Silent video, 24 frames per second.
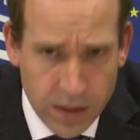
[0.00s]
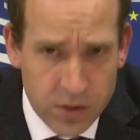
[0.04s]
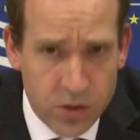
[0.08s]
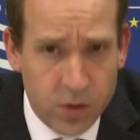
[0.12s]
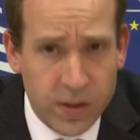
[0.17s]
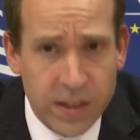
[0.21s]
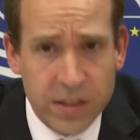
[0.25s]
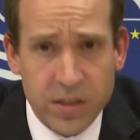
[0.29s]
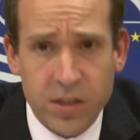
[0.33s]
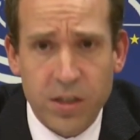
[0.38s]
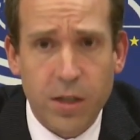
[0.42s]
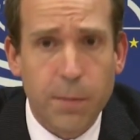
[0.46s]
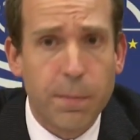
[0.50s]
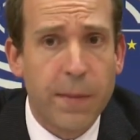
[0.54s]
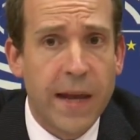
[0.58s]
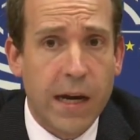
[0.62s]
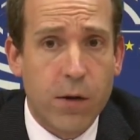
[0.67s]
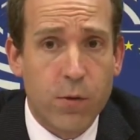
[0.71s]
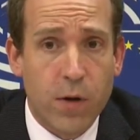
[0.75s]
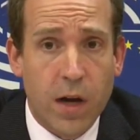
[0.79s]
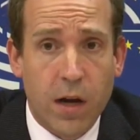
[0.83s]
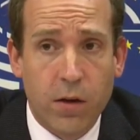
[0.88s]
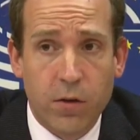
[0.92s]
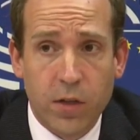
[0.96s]
So this is the
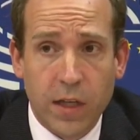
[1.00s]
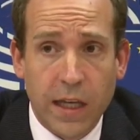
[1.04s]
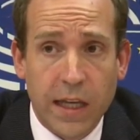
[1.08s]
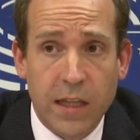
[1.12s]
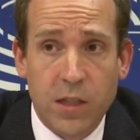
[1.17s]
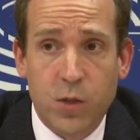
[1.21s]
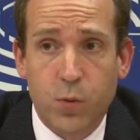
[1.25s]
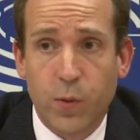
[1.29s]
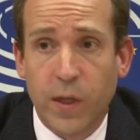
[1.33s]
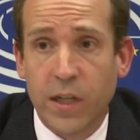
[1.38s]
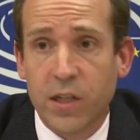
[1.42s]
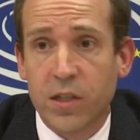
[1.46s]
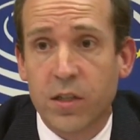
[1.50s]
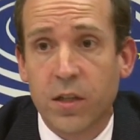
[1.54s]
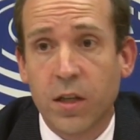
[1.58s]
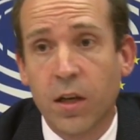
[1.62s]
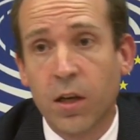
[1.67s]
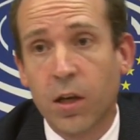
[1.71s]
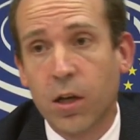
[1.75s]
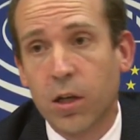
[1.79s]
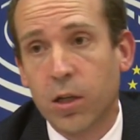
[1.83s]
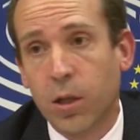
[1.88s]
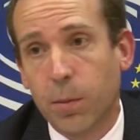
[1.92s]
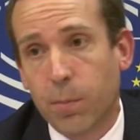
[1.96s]
background against which
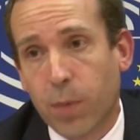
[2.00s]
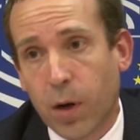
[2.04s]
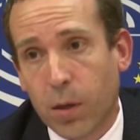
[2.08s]
the